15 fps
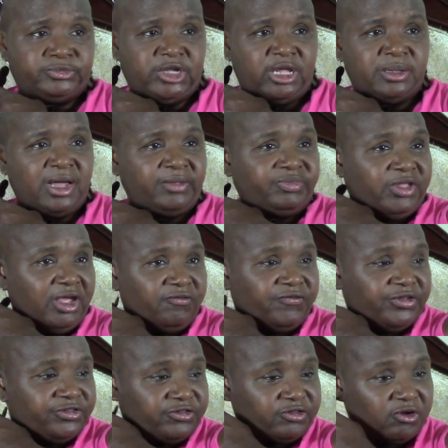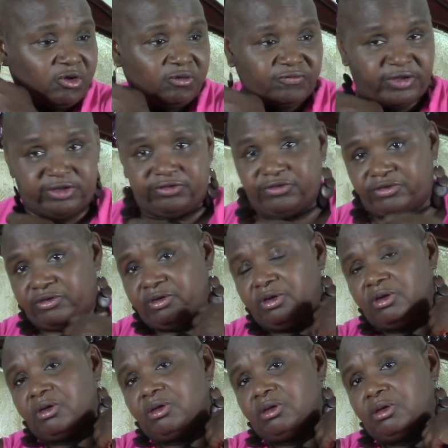They're not there for service.
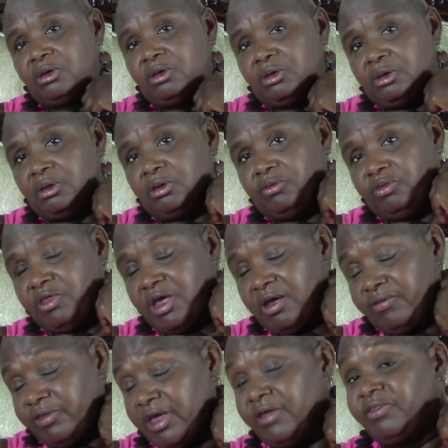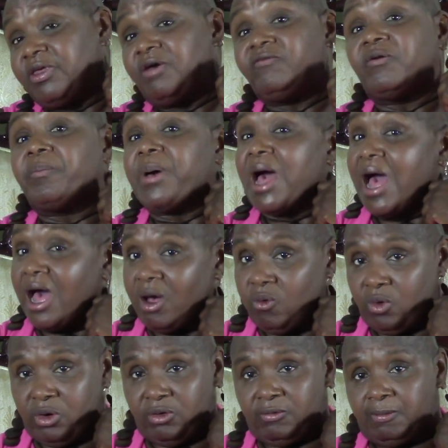They're there for
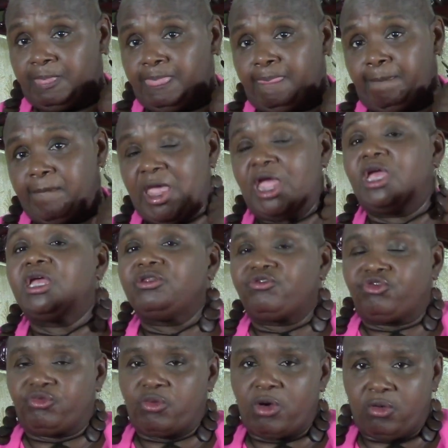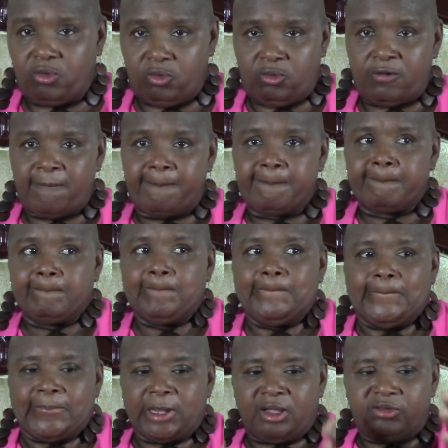power and control.
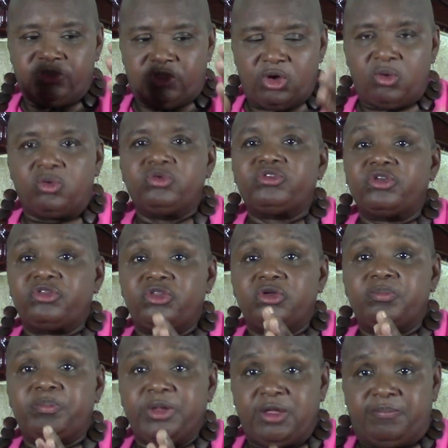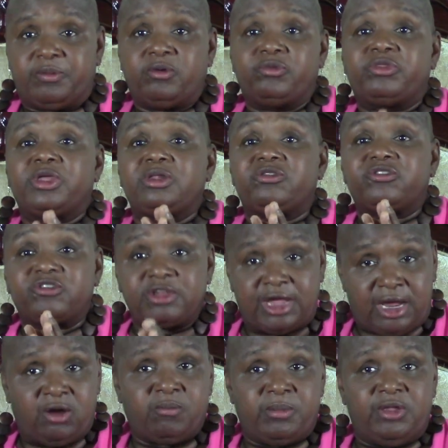Those are the people that
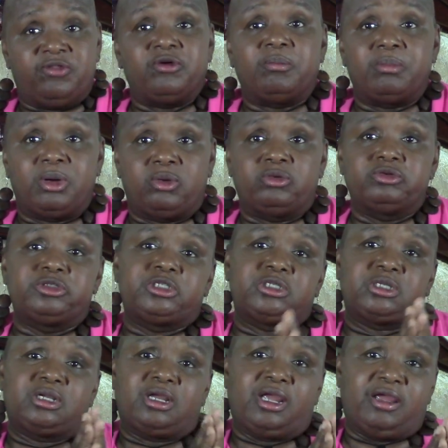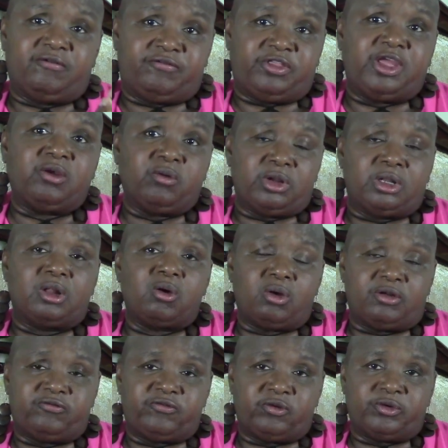scare me the most if they're in law
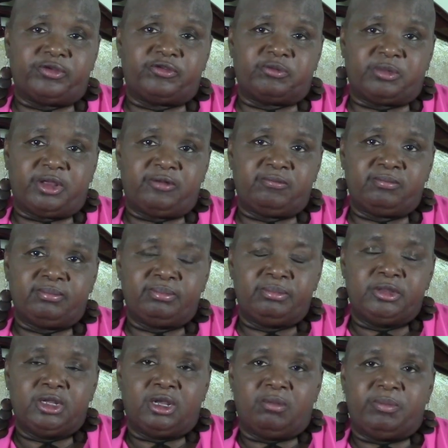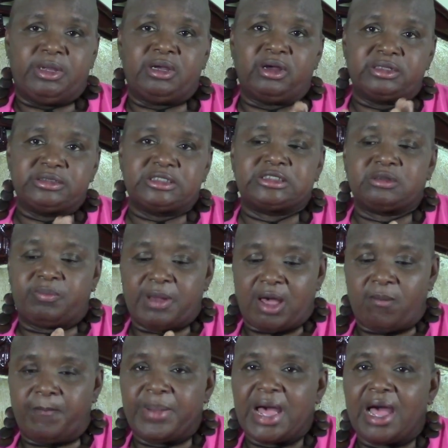enforcement. Because it's
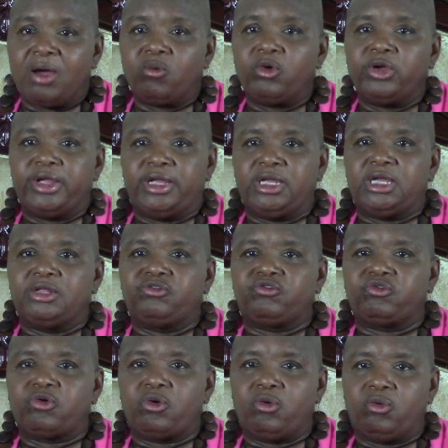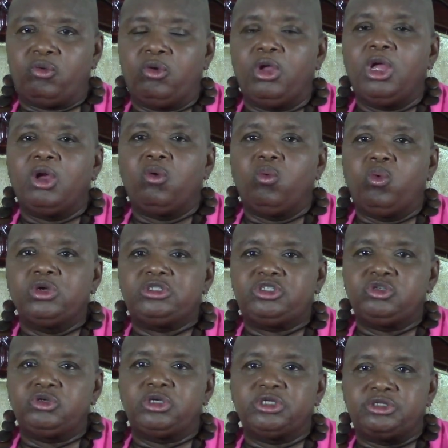about power and control. What you
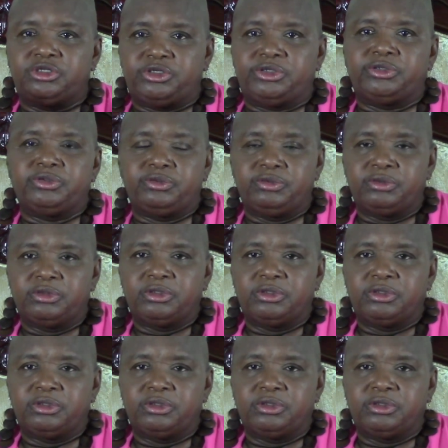could do